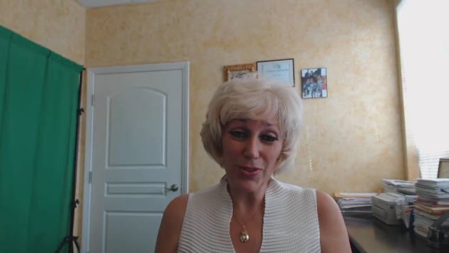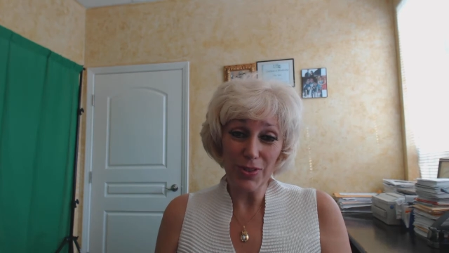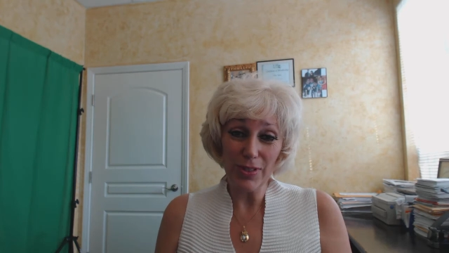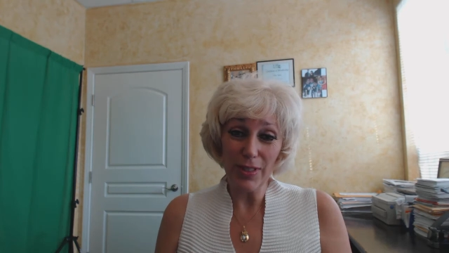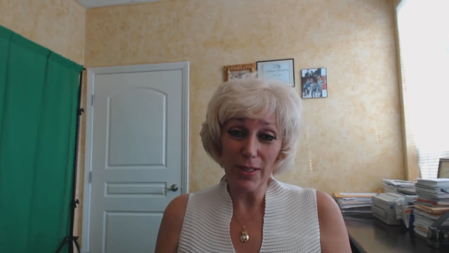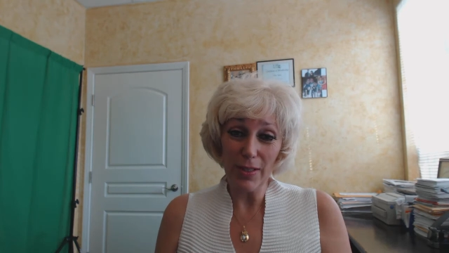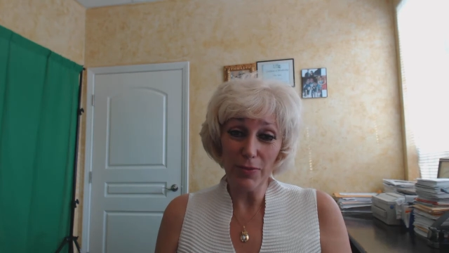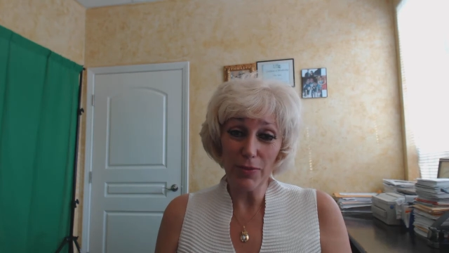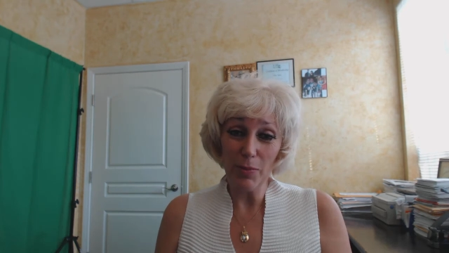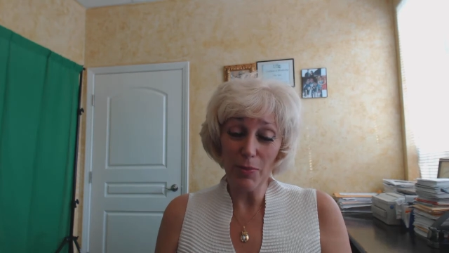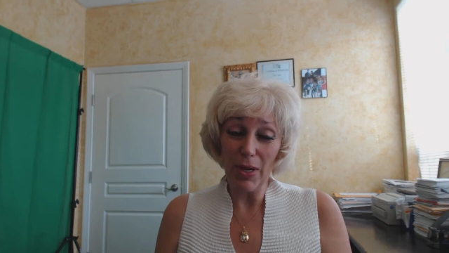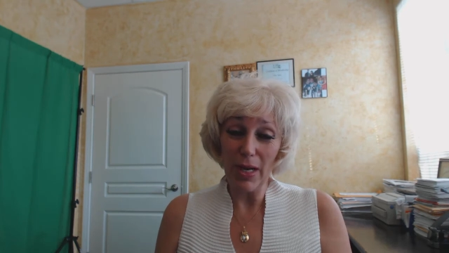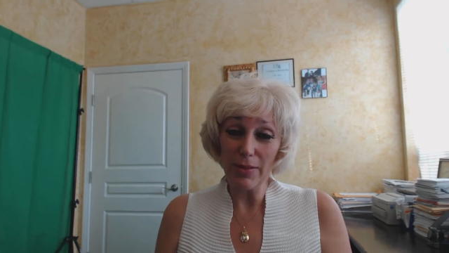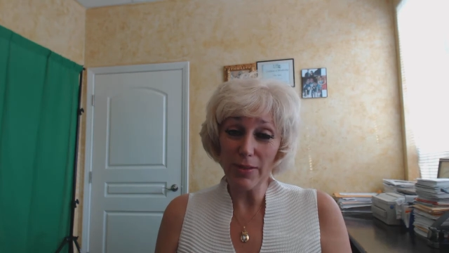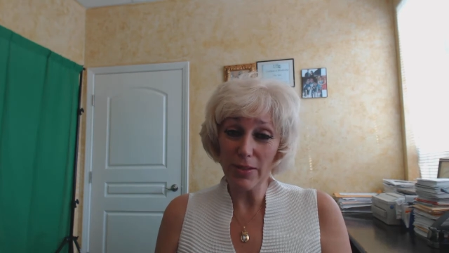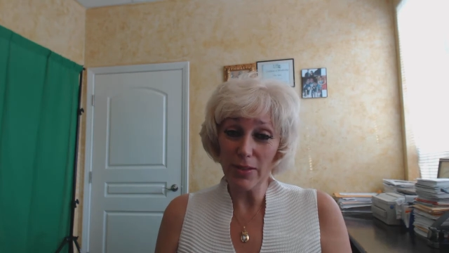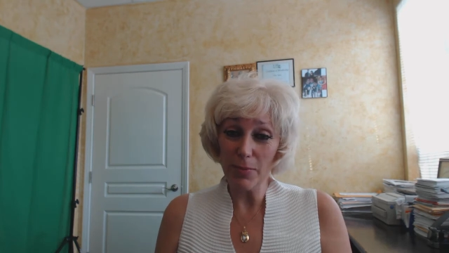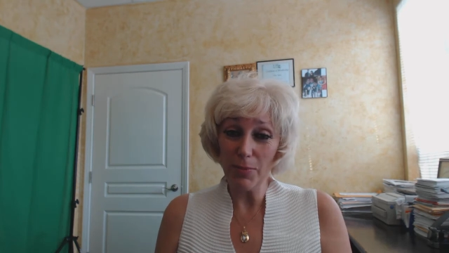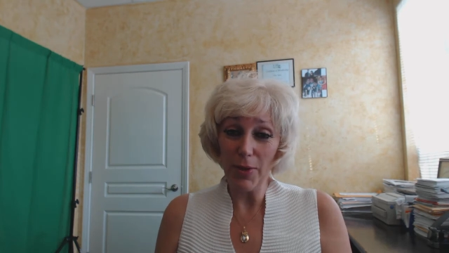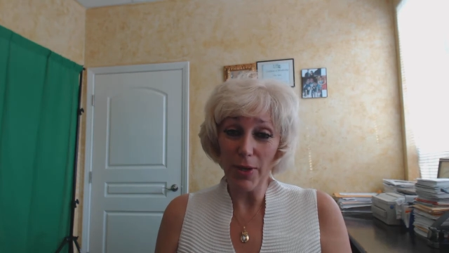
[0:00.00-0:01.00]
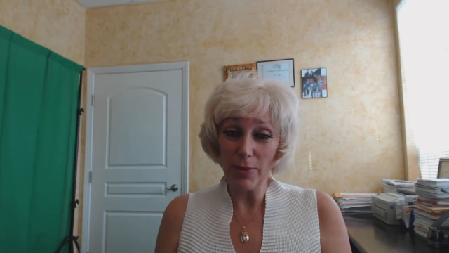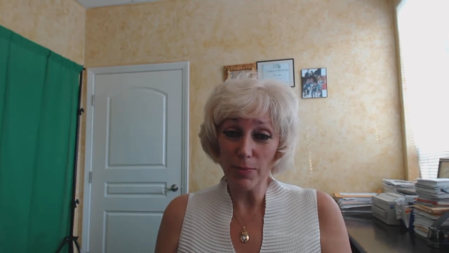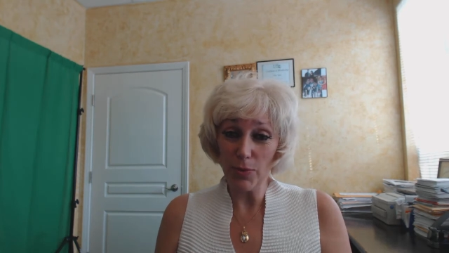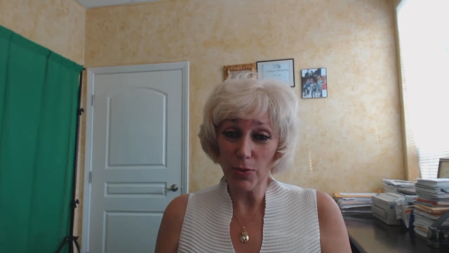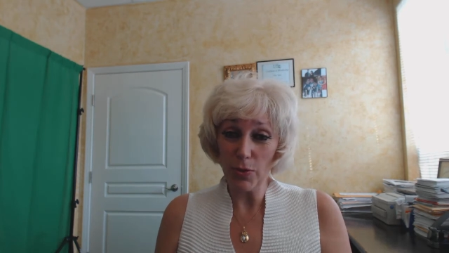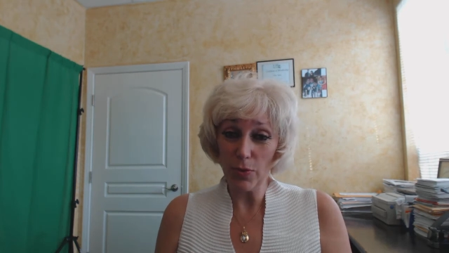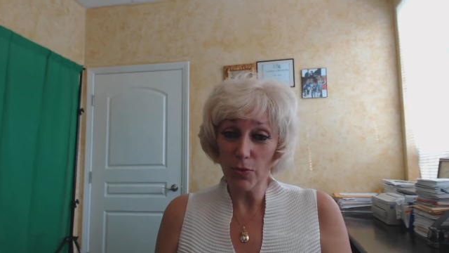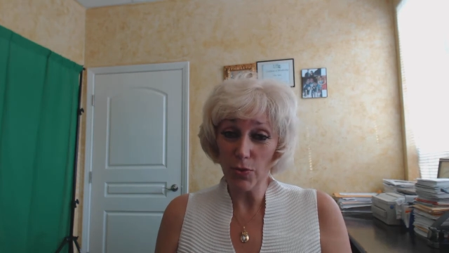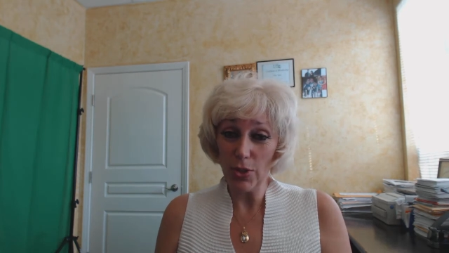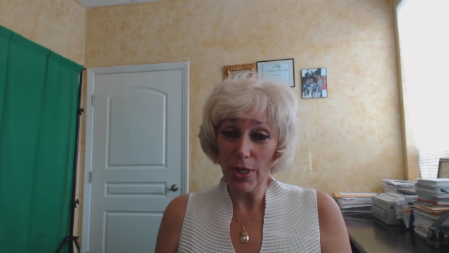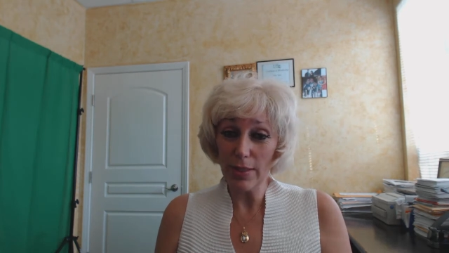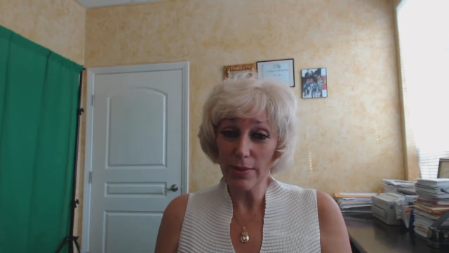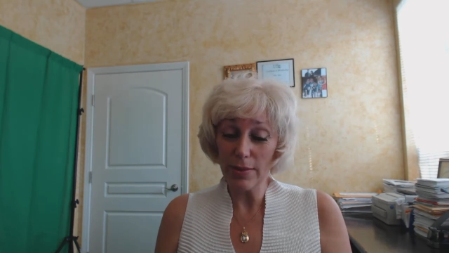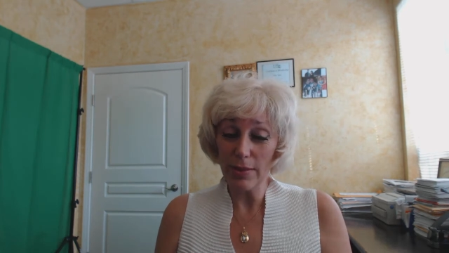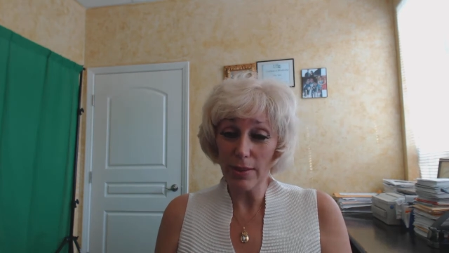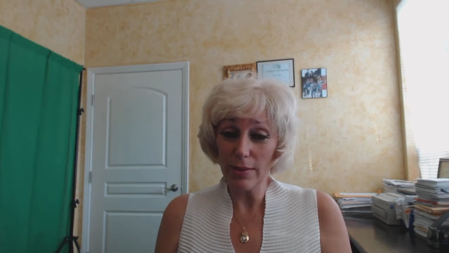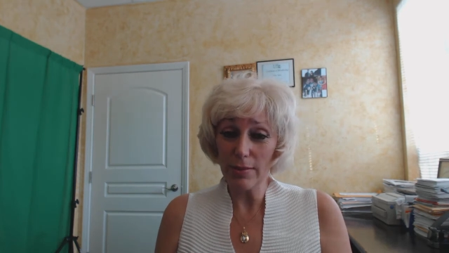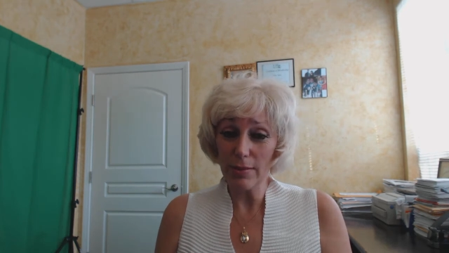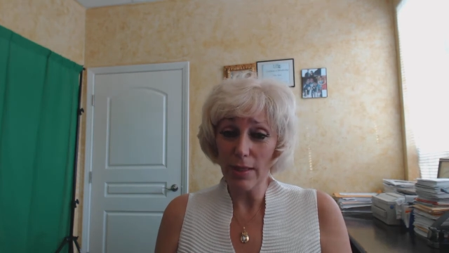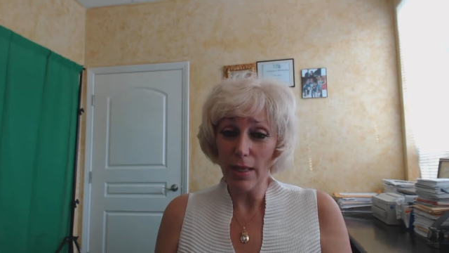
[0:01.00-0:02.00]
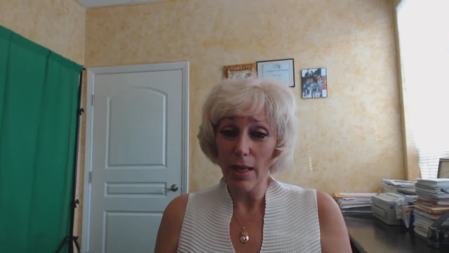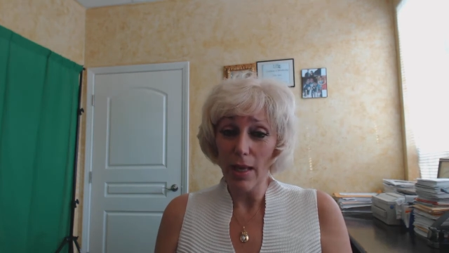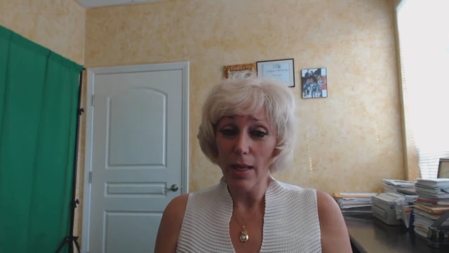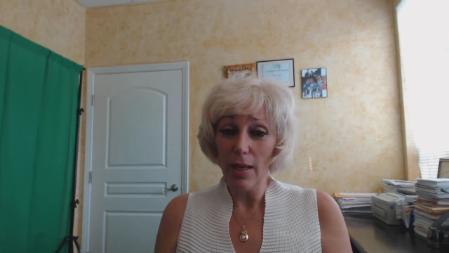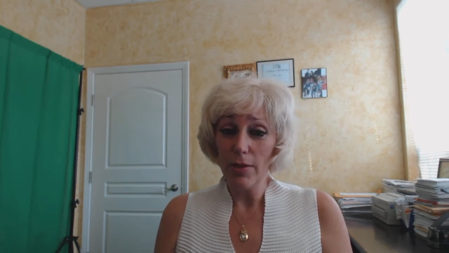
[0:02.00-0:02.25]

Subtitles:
received by the Department of Justice.